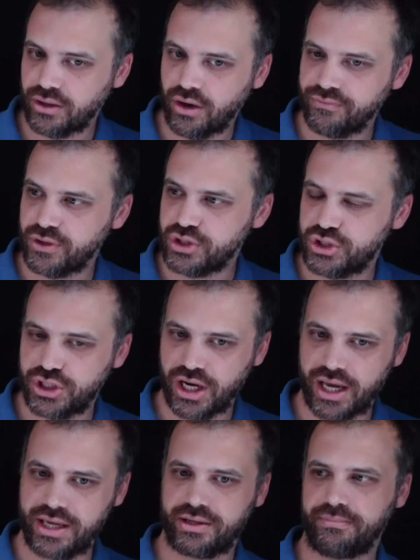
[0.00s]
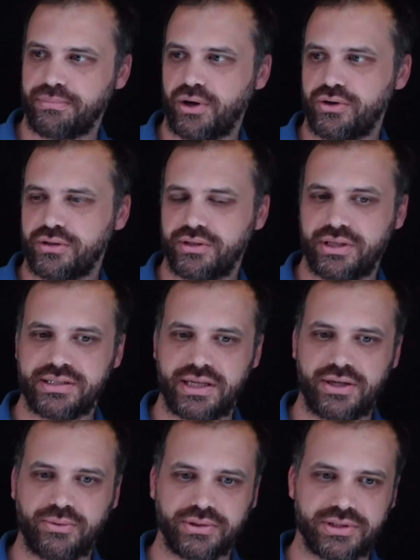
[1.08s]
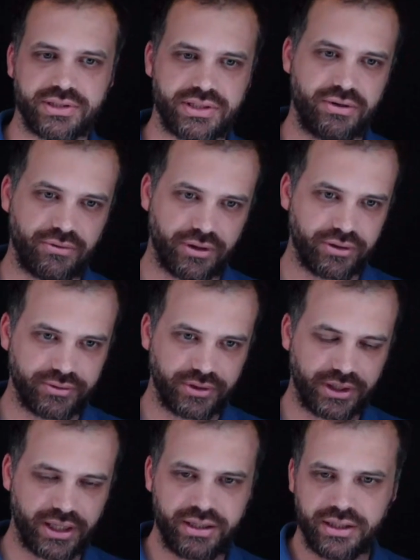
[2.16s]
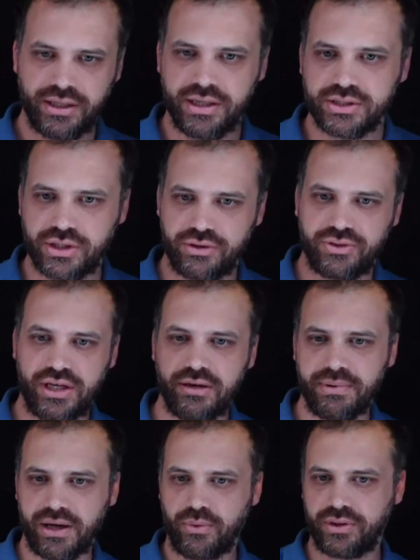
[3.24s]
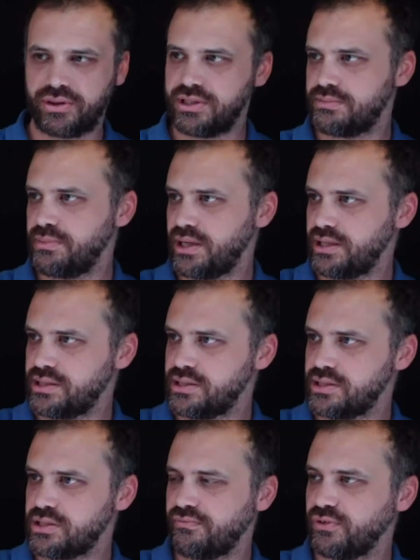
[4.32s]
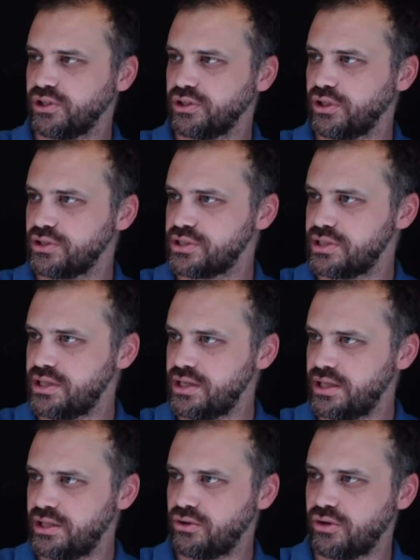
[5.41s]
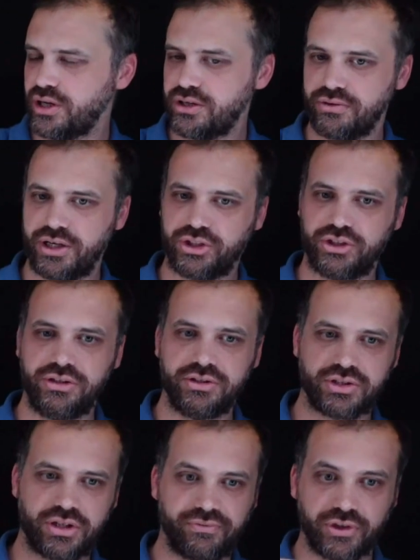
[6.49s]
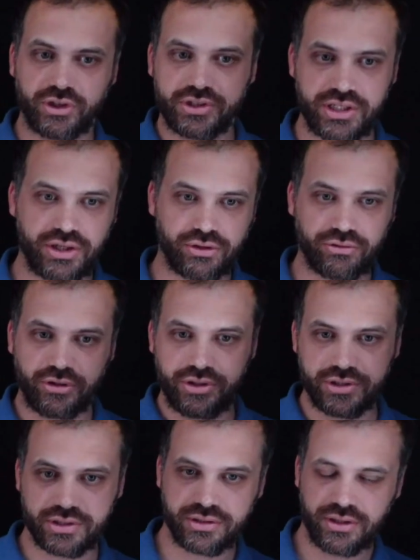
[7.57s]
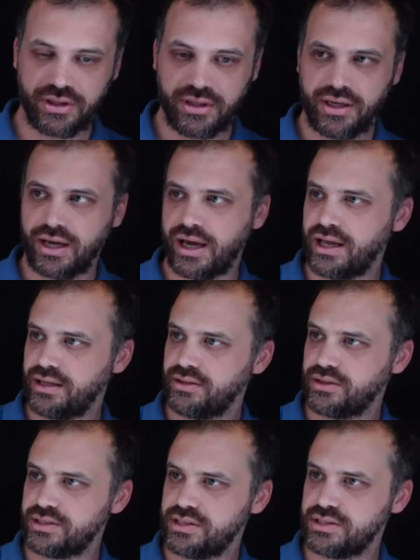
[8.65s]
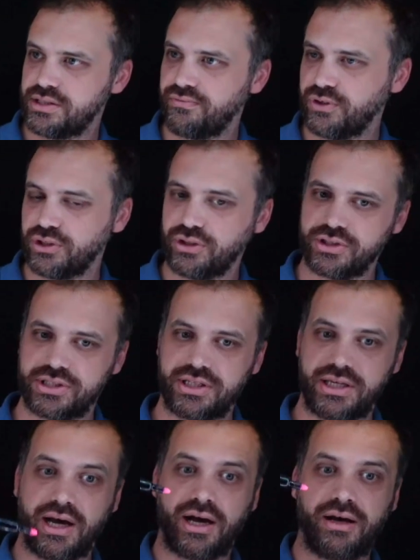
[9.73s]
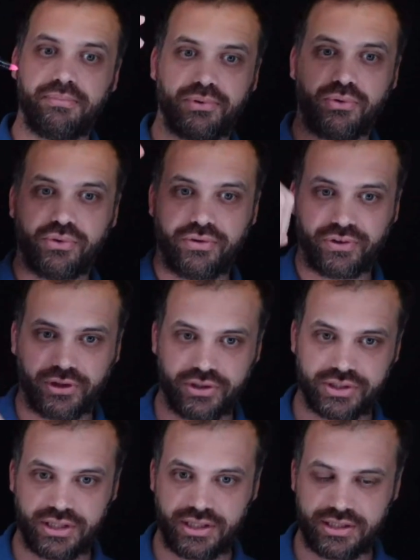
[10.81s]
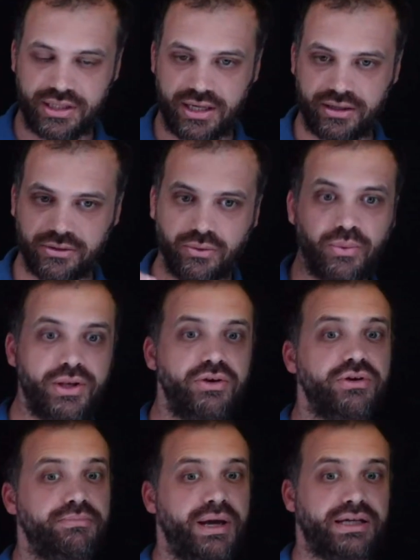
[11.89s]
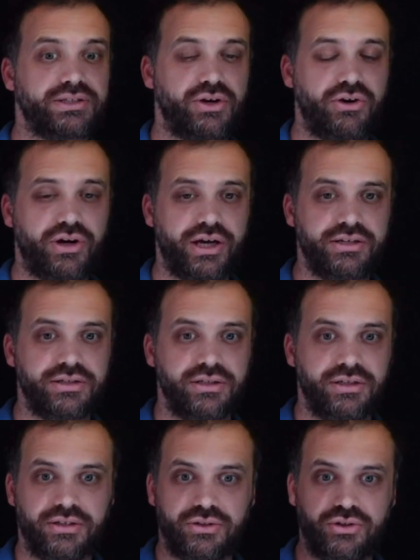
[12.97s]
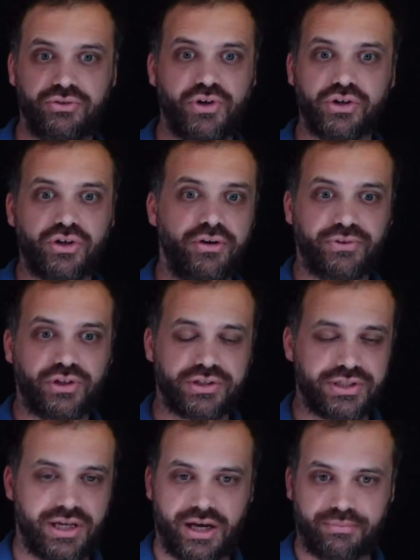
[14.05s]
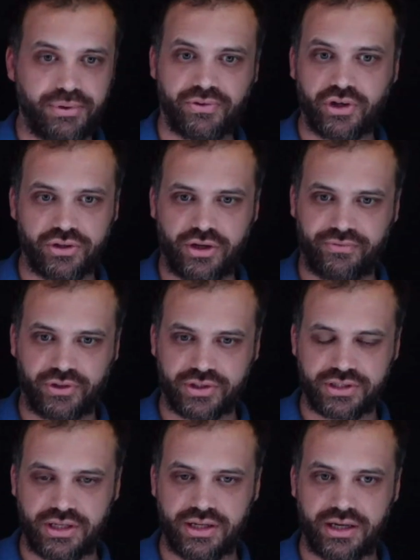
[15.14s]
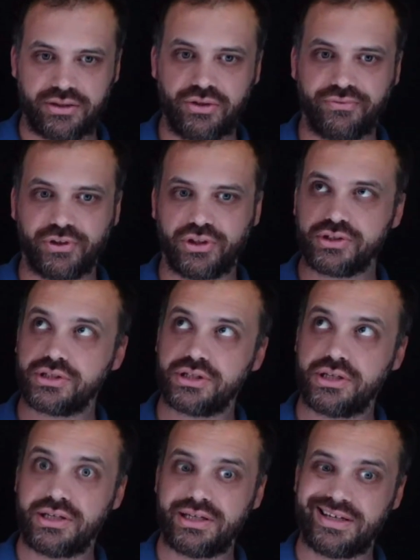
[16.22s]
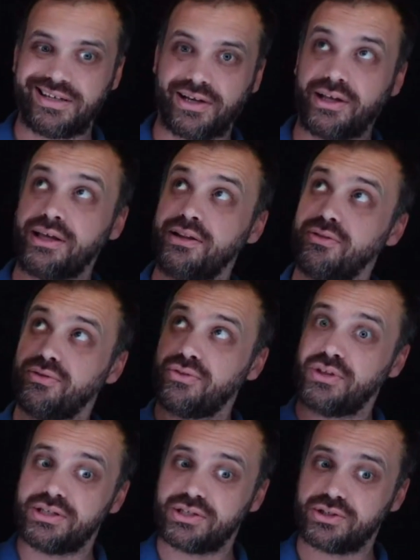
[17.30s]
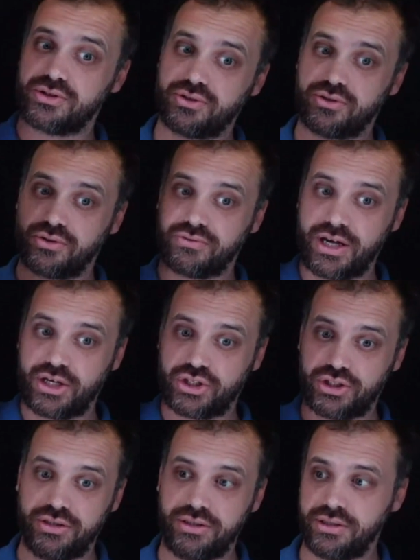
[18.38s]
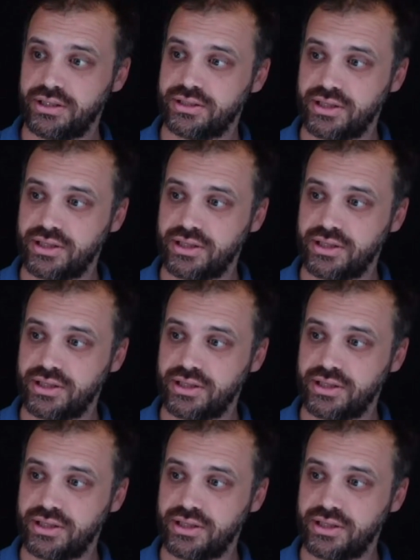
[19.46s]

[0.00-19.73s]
of the J component is equal to zero, okay? So think about what this means. This is the velocity in the I direction, so the velocity across, and this is the velocity up or the velocity down. When you're at max height, you've got no velocity up, you've got no velocity down. Your velocity in this direction is